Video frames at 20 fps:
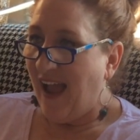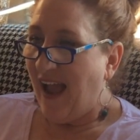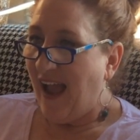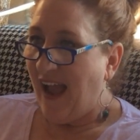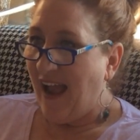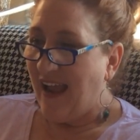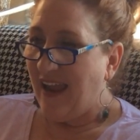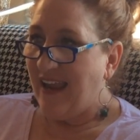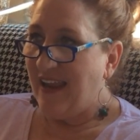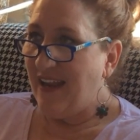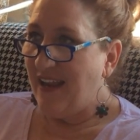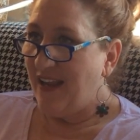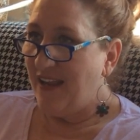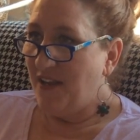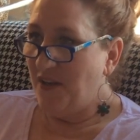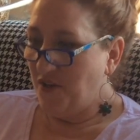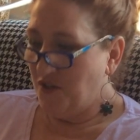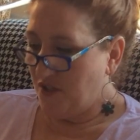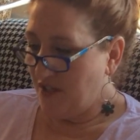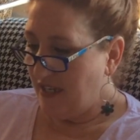I
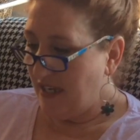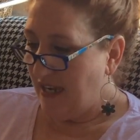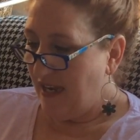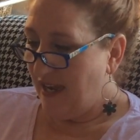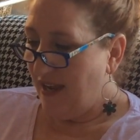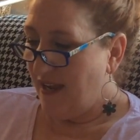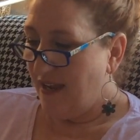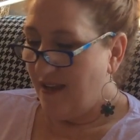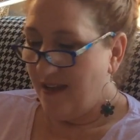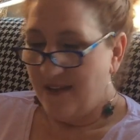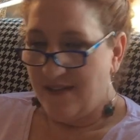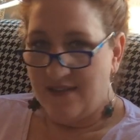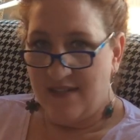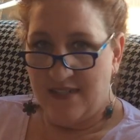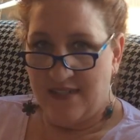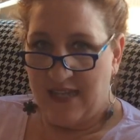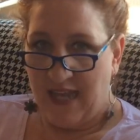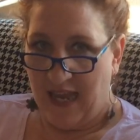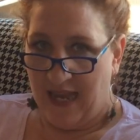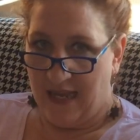usually
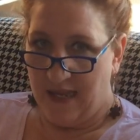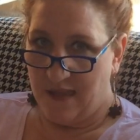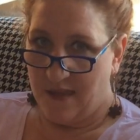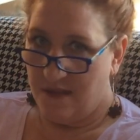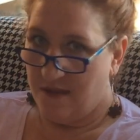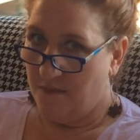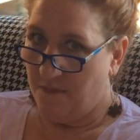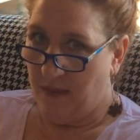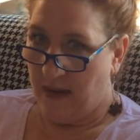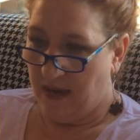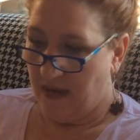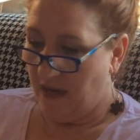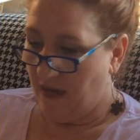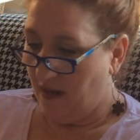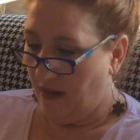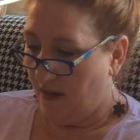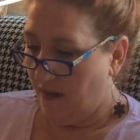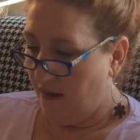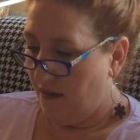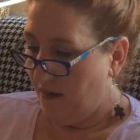detest
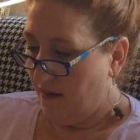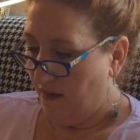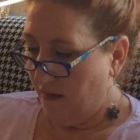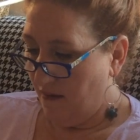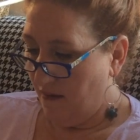making